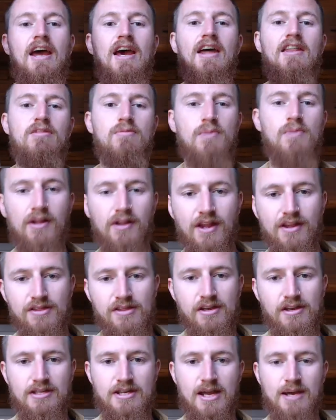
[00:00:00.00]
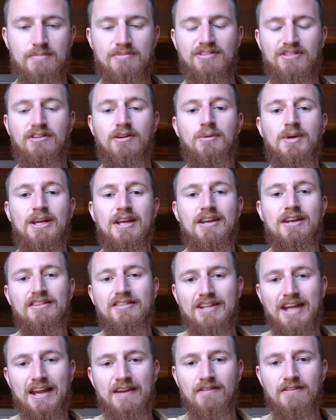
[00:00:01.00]
as well as the depths so we can
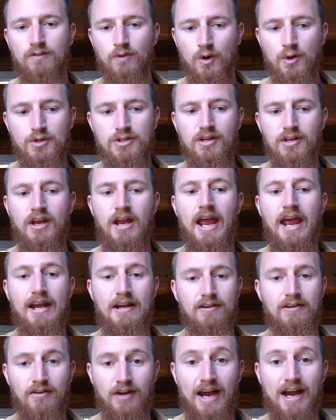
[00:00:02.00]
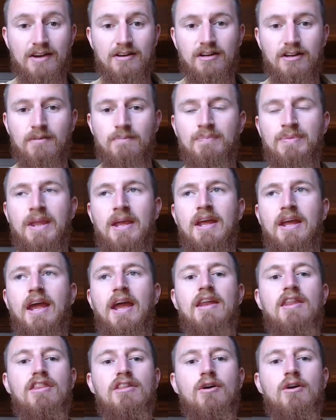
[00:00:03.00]
stay rooted and grounded.
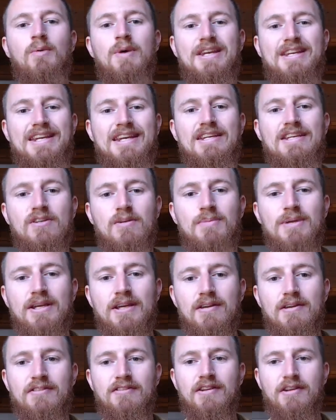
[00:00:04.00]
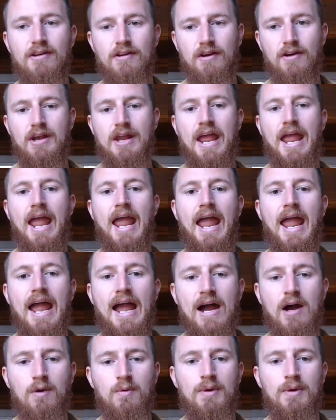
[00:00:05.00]
And so we need to be considering
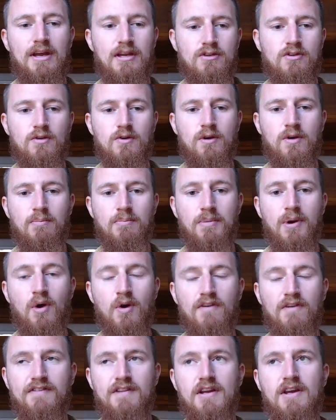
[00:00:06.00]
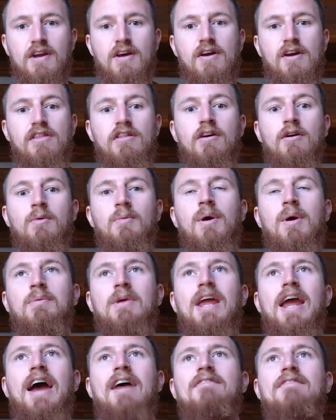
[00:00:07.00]
how we are doing both. So when
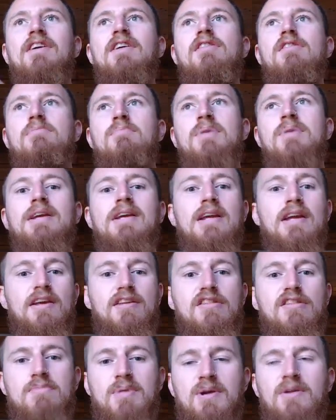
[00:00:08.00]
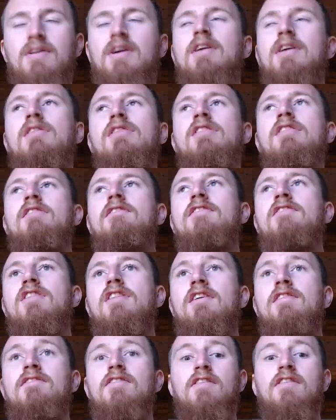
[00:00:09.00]
we have these big experiences,
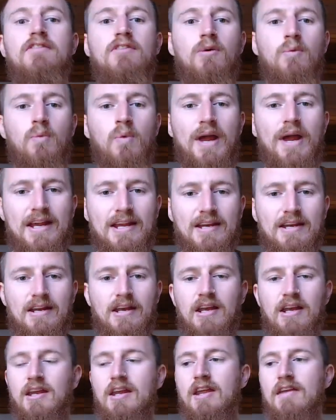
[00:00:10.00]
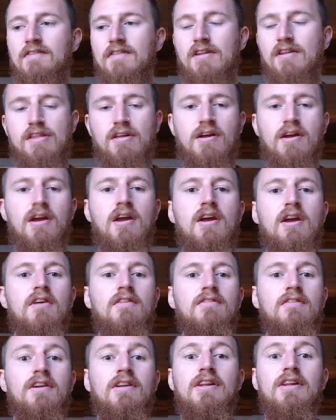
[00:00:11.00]
if it's awakening, if it's a
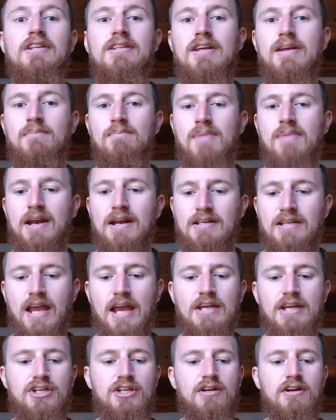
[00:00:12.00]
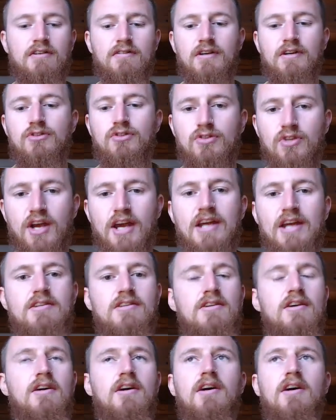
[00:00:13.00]
really deep meditation, a retreat,
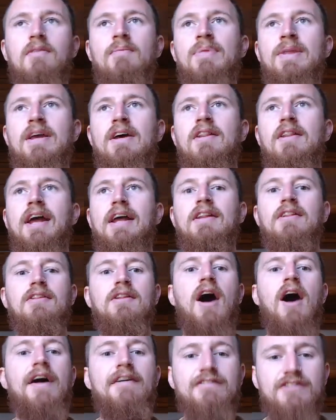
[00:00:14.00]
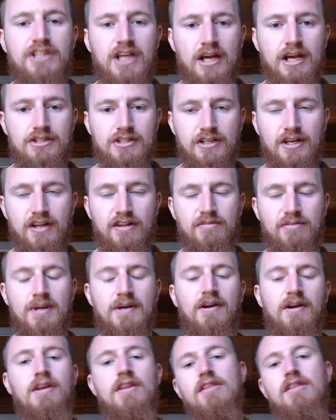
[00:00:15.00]
or like life-changing
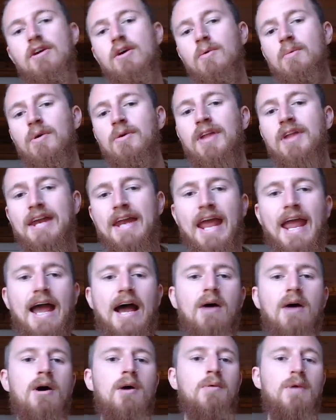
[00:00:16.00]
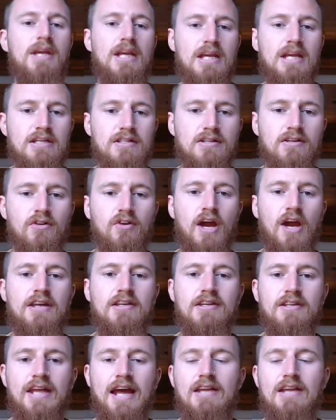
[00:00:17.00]
experience, well then how are we
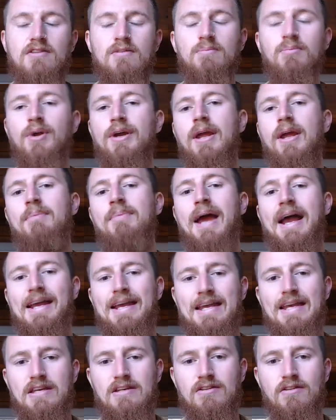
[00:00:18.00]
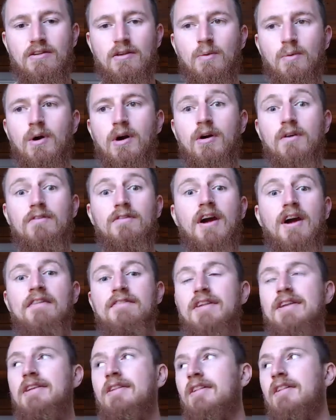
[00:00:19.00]
integrating that to bring it back into the world
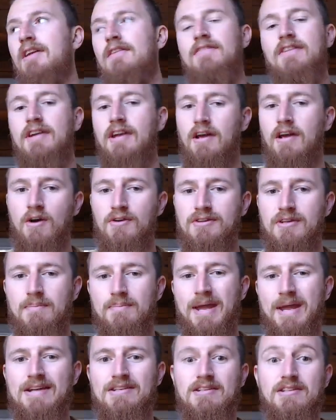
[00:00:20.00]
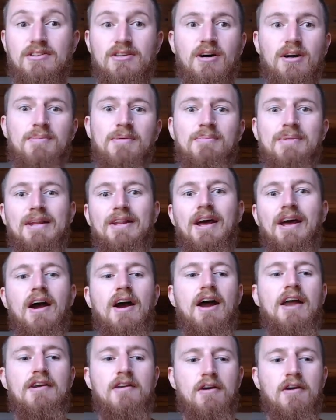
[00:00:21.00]
rather than leaving it on the mountaintop and be like, oh,
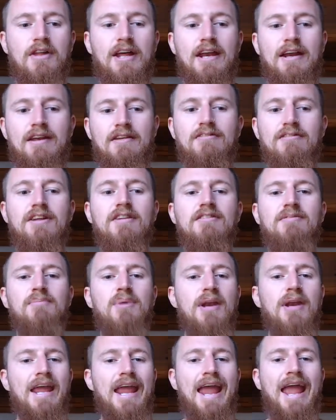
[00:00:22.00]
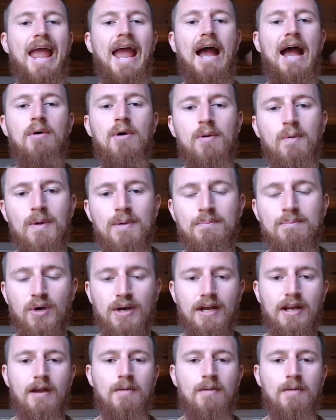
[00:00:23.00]
I know that exists, but how are we bringing